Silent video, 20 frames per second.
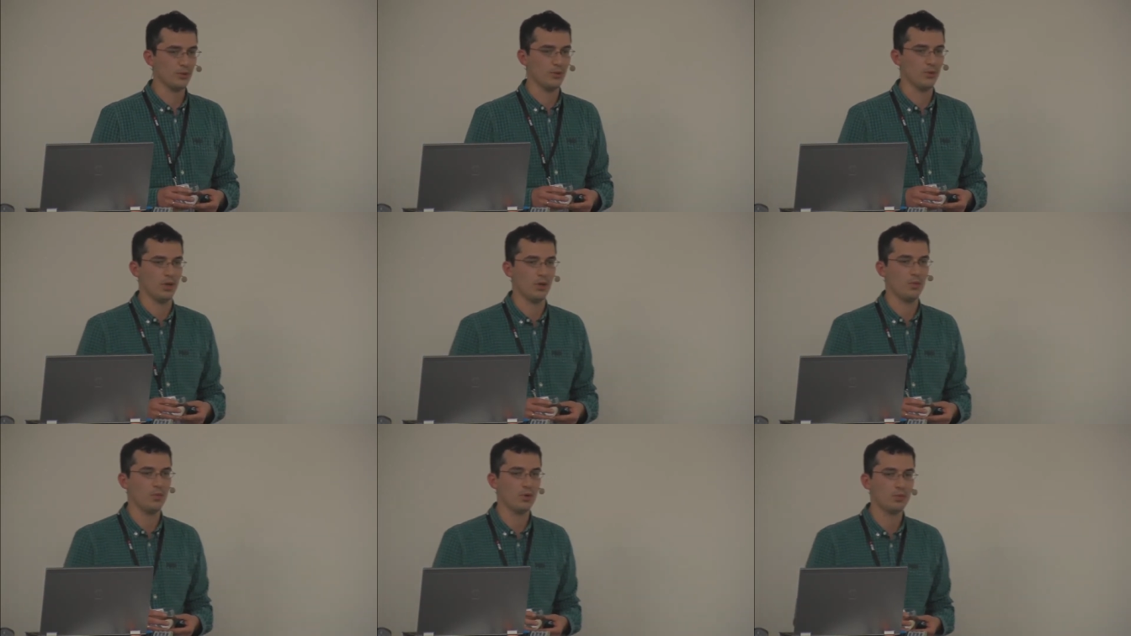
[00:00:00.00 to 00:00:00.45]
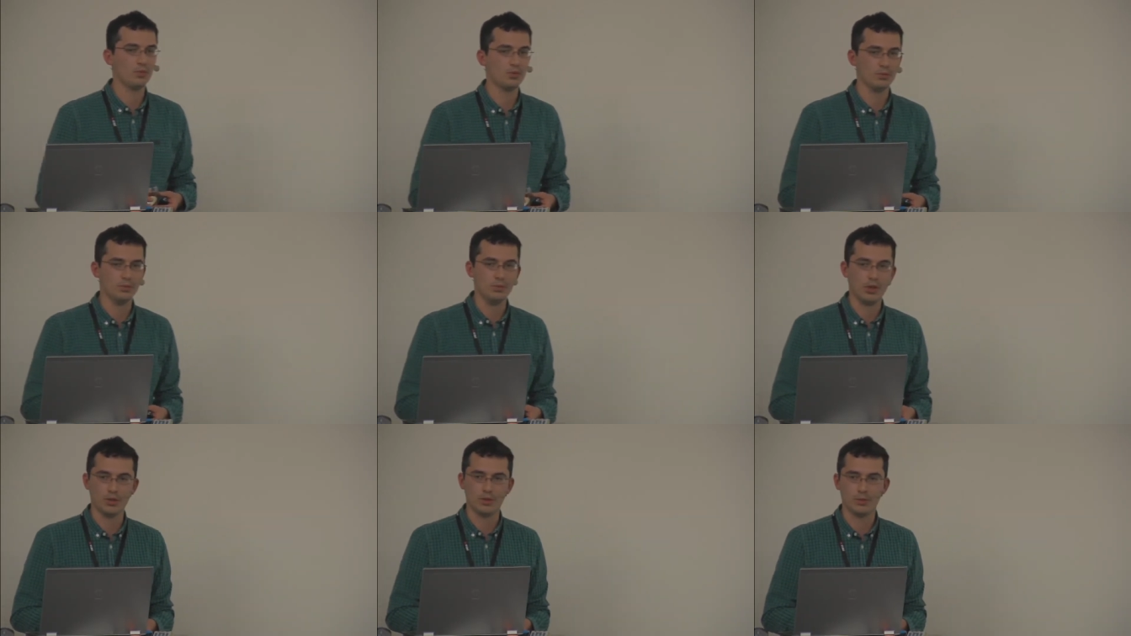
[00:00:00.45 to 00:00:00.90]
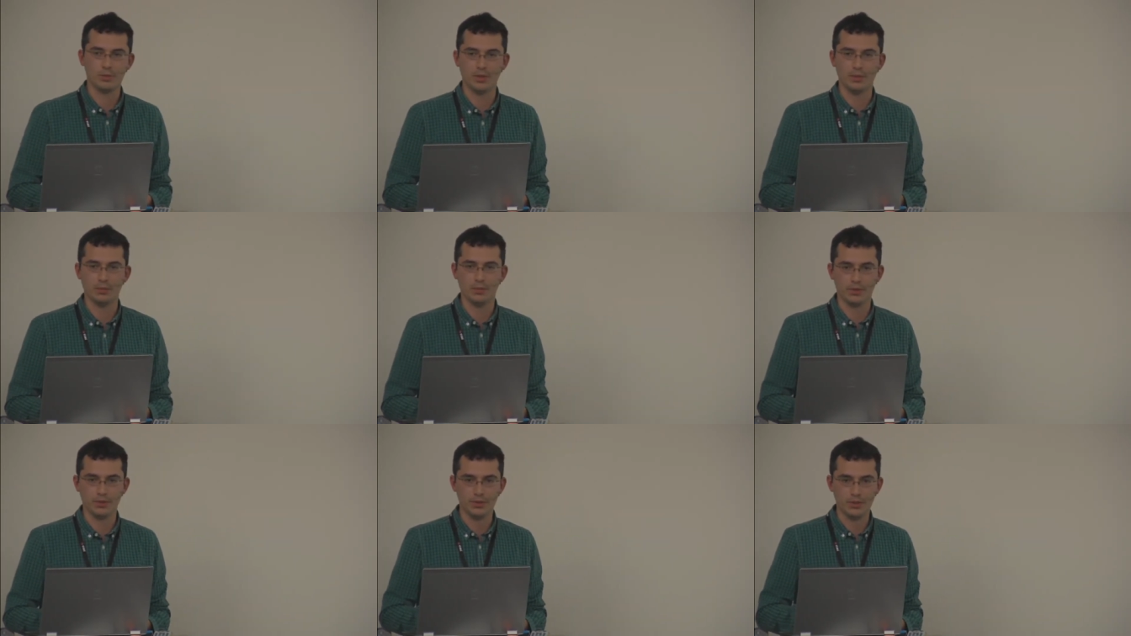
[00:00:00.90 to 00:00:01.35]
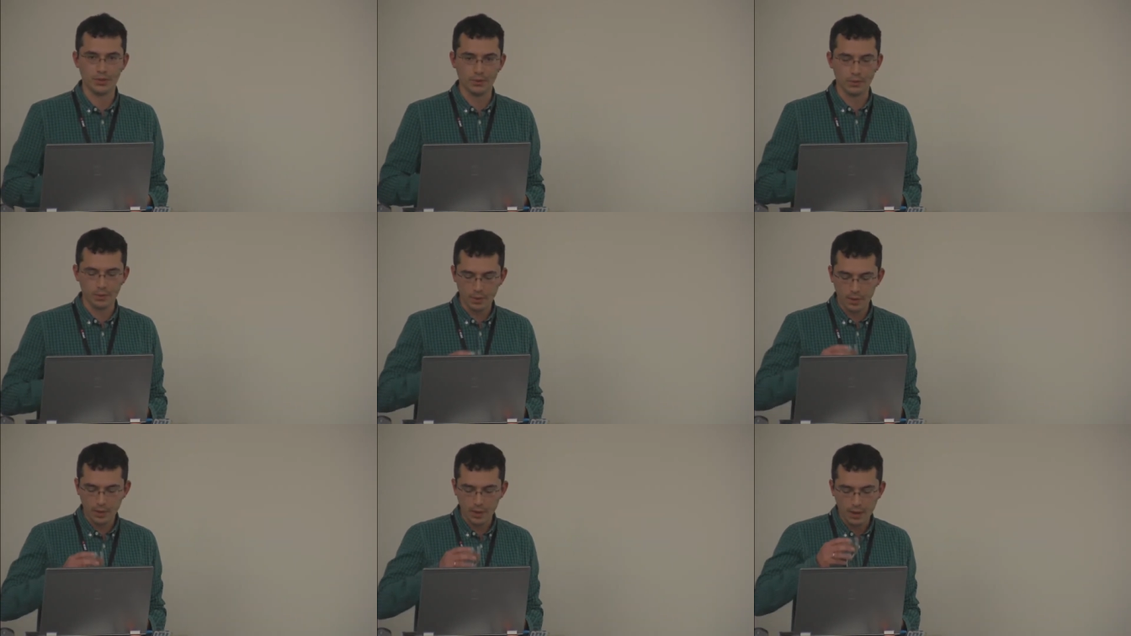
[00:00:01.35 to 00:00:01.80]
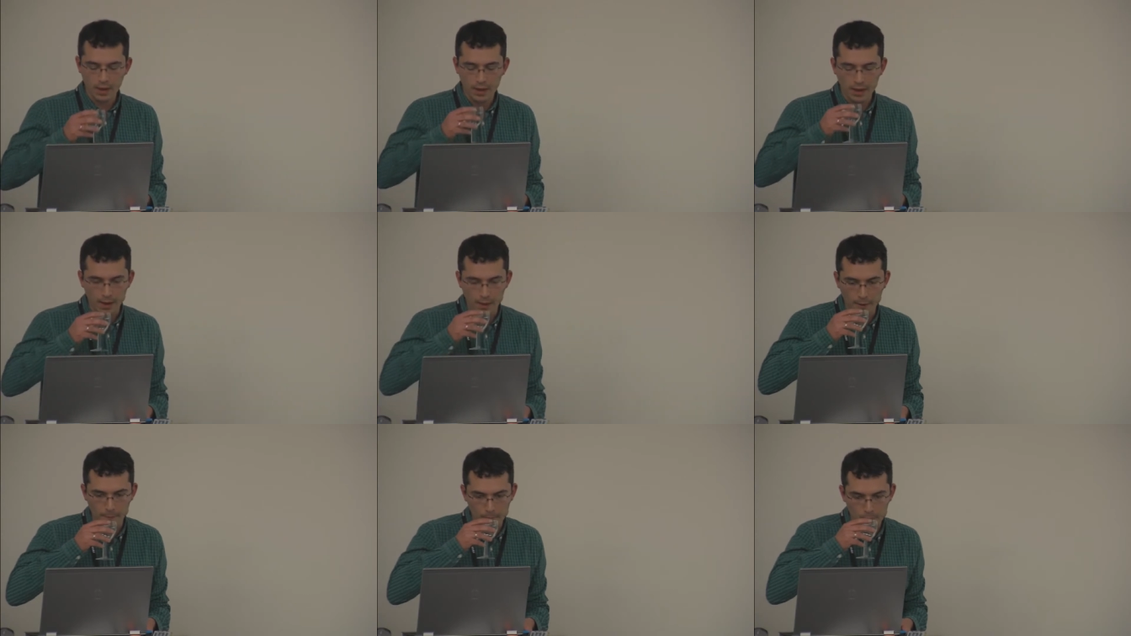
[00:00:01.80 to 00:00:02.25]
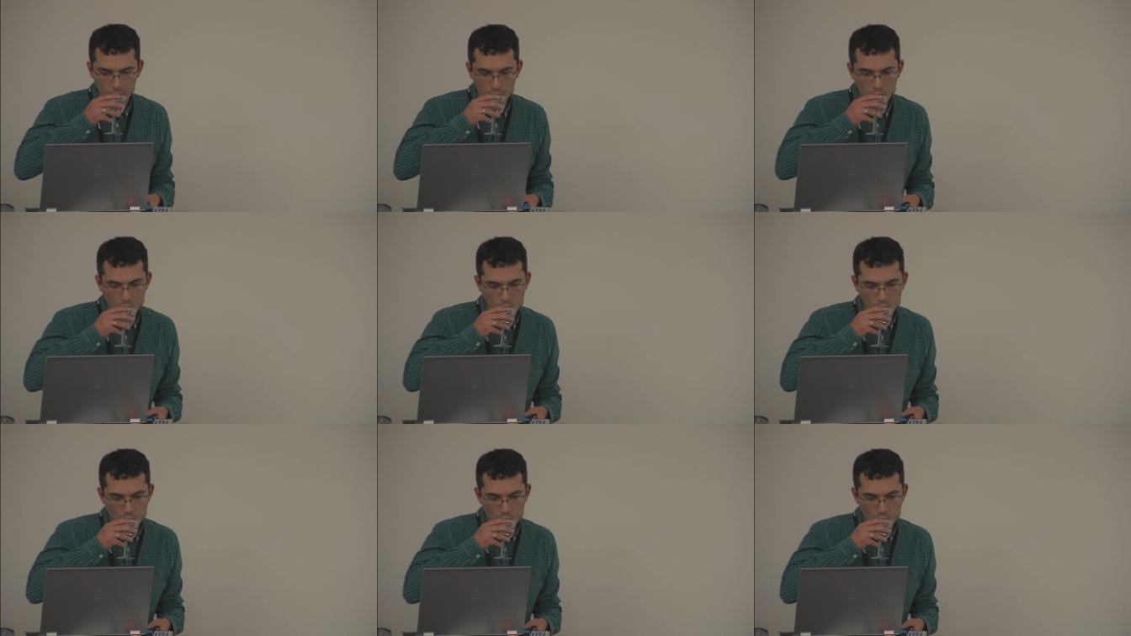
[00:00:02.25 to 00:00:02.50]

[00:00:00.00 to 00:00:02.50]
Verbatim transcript: What, what would most people do? Um,